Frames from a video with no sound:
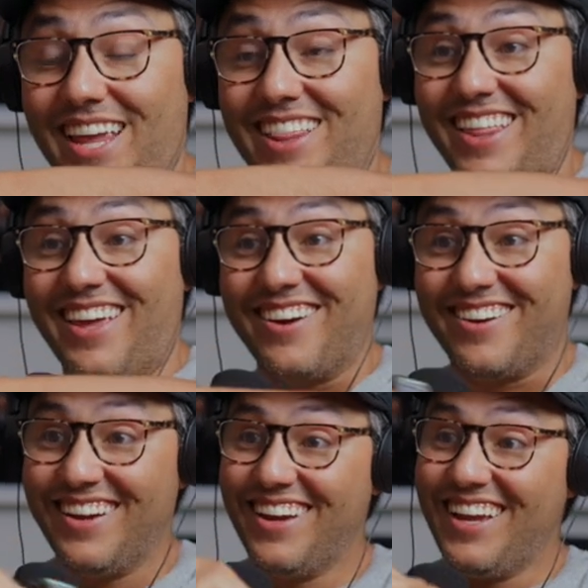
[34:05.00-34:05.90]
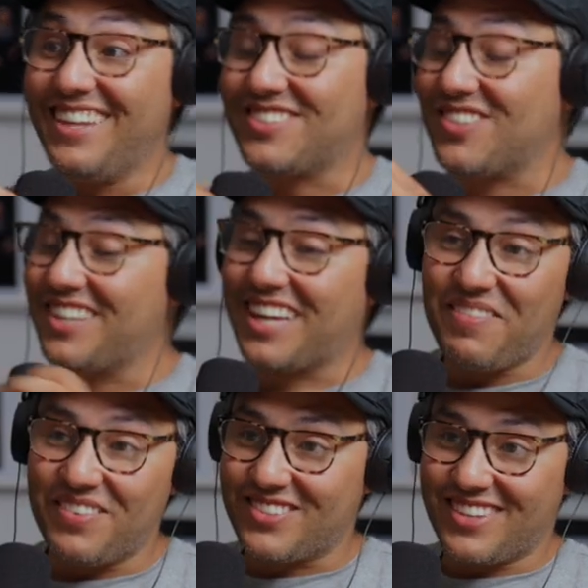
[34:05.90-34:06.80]
in there, so the
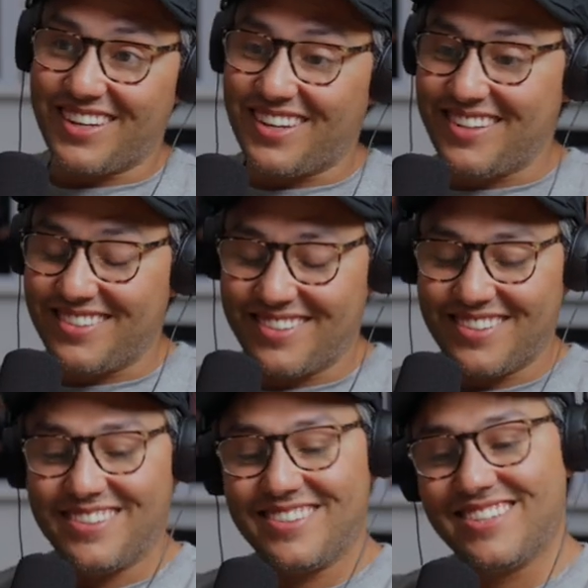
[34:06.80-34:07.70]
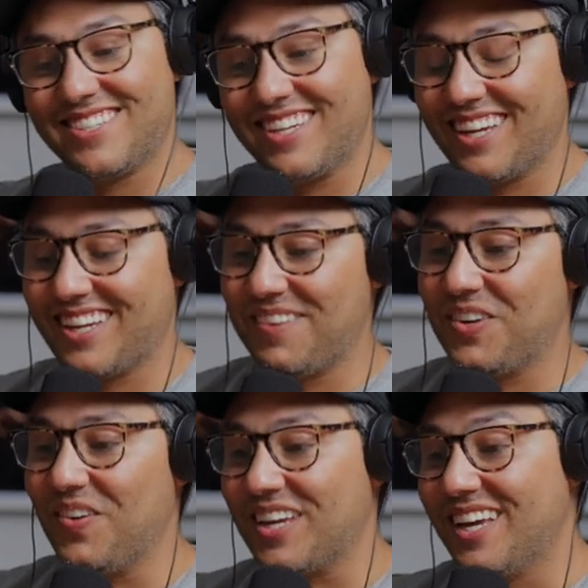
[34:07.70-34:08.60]
camera, so the the, the, the scene can keep
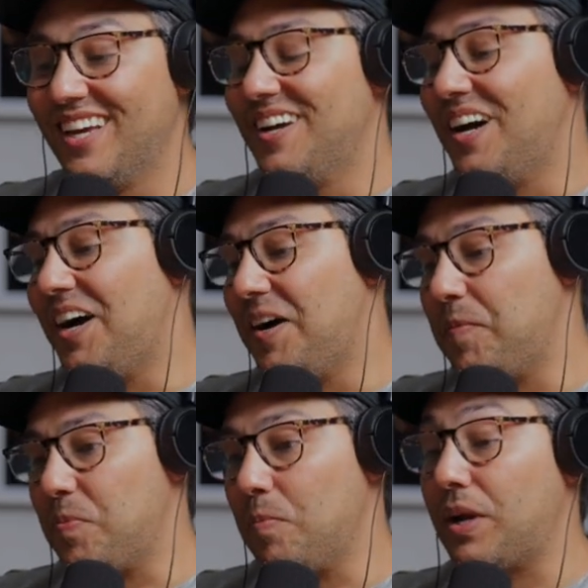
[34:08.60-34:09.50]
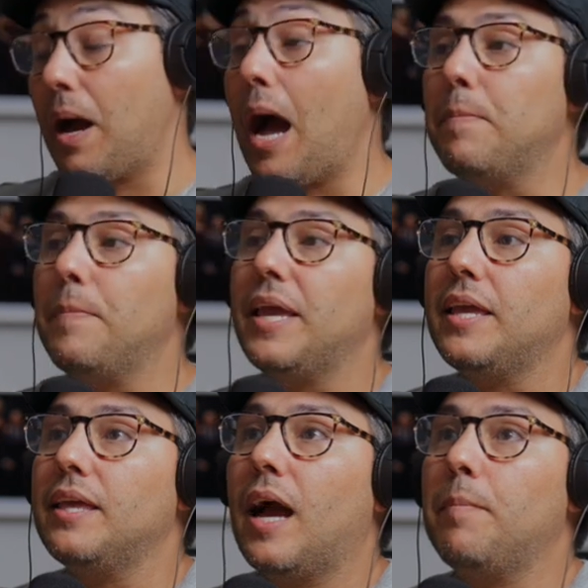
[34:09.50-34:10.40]
going. Um, but I'm
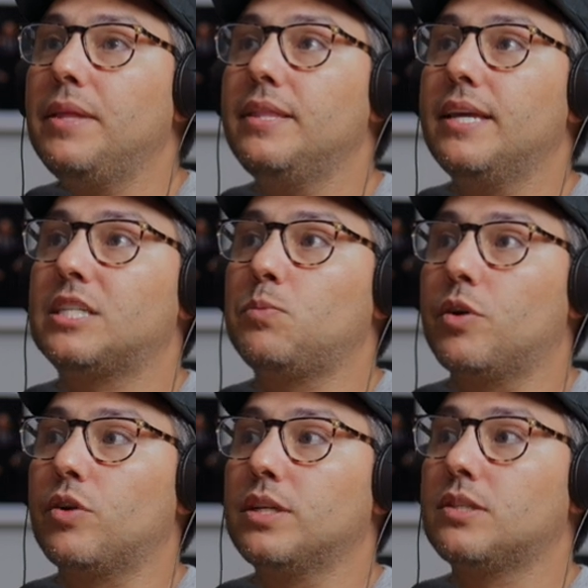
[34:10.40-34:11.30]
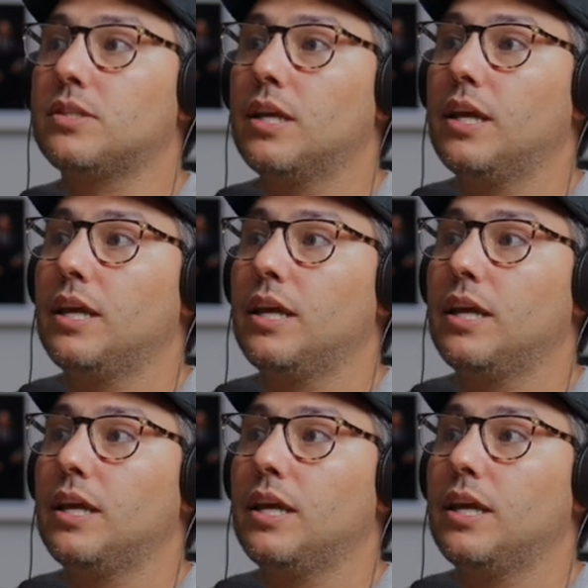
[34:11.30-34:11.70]
I'm in the experience